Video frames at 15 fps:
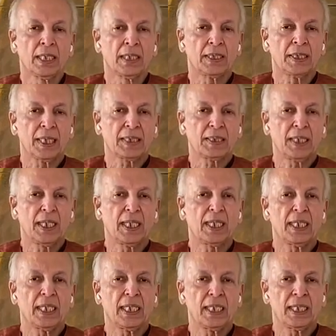That
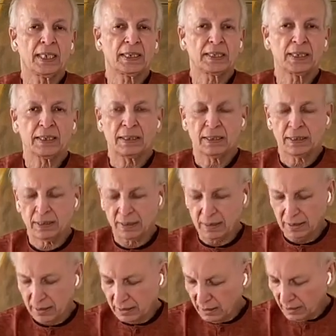has a
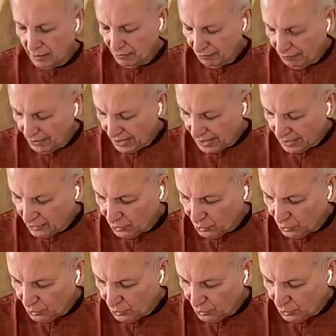reflex